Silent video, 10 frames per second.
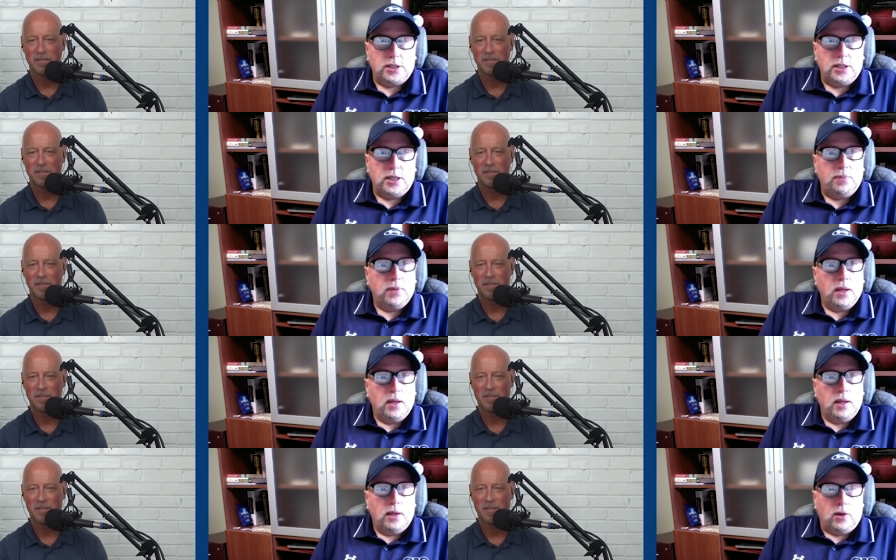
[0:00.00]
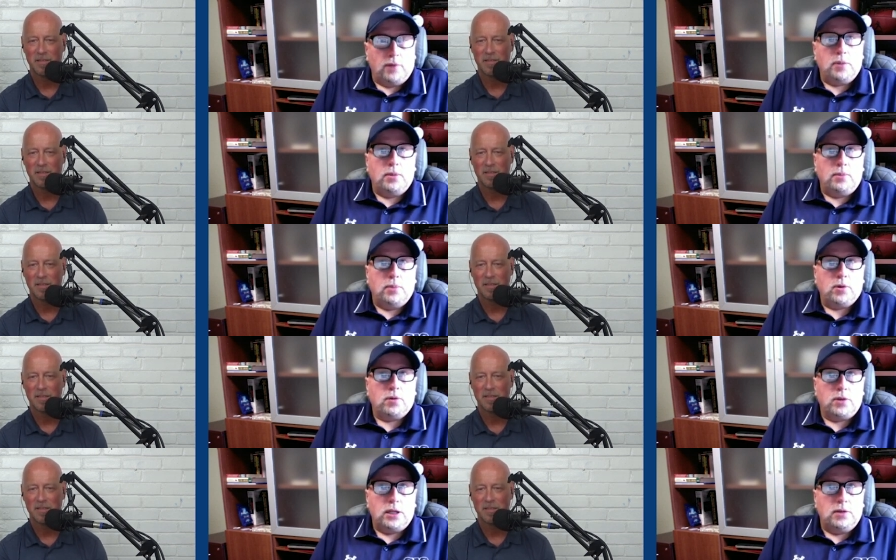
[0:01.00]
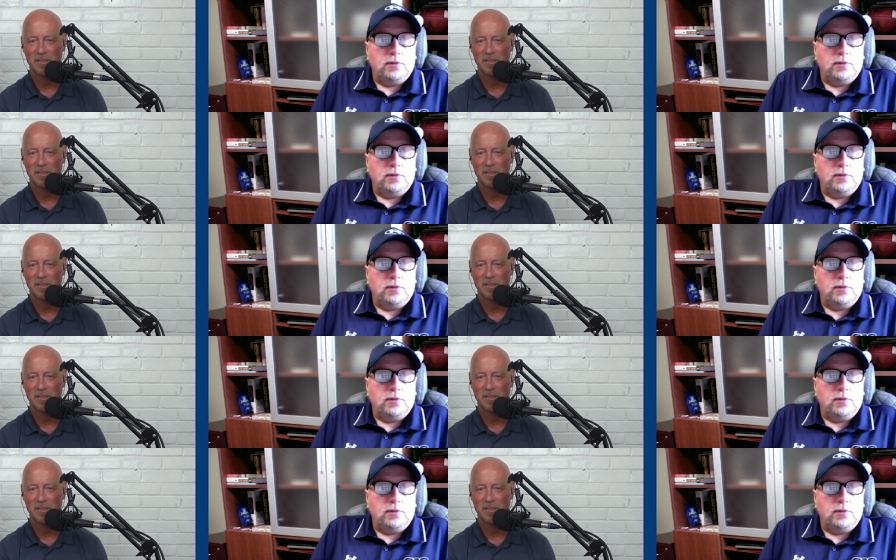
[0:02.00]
Speaker 1: GAC. I've been a member of the